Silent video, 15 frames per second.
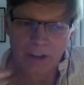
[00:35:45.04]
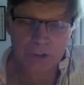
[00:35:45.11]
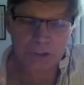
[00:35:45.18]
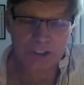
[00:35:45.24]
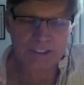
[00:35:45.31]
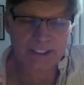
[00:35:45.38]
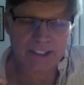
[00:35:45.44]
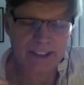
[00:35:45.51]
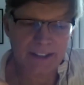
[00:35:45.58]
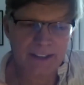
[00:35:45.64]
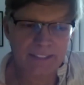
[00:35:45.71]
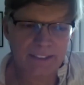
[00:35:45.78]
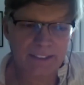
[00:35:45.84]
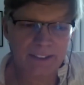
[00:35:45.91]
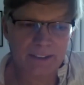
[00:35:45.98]
side, I
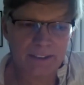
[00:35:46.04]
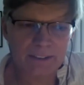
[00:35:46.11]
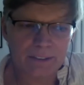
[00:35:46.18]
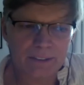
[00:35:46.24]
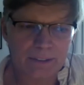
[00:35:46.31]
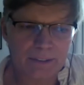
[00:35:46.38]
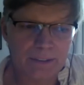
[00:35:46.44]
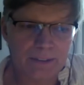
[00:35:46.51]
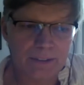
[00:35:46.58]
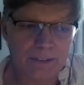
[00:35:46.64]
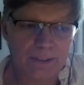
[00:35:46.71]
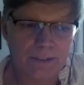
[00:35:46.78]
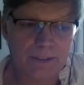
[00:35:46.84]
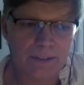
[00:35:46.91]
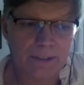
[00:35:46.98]
think
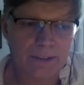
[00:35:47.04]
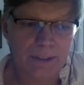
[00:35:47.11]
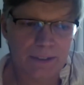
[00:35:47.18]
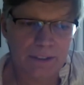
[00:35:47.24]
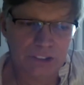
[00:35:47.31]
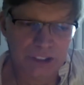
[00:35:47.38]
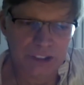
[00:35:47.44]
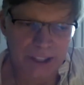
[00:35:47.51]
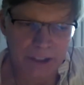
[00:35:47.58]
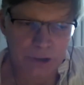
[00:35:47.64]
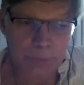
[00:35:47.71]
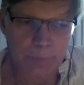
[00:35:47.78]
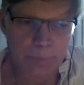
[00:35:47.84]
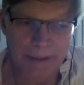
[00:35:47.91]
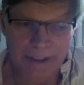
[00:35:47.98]
in
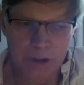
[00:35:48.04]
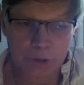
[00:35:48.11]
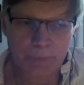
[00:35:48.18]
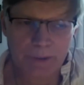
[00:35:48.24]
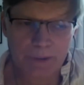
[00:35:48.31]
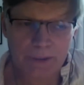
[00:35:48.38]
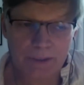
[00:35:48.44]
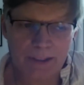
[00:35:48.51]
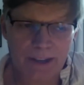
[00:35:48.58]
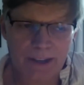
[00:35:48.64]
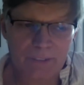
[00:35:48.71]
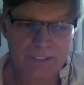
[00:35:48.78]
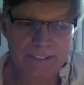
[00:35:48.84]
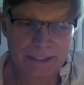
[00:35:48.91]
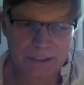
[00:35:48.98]
change management that
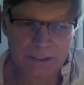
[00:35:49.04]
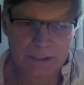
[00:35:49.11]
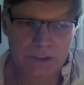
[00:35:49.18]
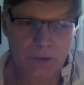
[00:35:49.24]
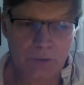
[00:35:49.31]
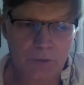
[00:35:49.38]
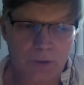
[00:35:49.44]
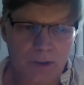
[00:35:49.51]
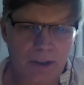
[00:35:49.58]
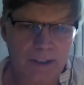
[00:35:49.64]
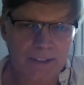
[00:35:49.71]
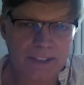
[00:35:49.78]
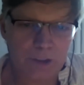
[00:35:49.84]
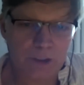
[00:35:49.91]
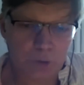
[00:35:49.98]
I've seen so far,
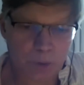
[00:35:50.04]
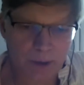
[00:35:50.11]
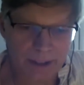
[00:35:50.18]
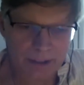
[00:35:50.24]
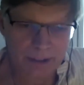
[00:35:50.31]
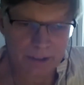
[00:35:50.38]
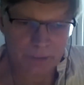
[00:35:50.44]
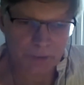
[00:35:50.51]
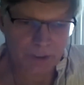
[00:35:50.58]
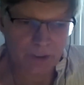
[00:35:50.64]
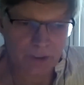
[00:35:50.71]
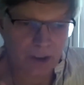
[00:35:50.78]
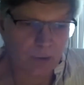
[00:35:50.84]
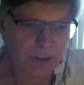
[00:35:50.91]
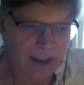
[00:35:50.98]
as they try to
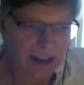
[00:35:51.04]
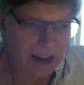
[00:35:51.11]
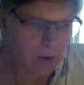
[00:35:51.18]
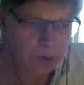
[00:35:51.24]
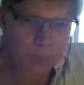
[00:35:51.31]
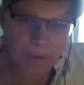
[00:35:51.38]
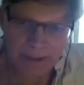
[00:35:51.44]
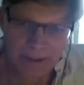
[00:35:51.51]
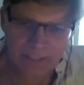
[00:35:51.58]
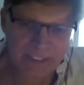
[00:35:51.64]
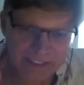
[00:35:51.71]
figure out how to make things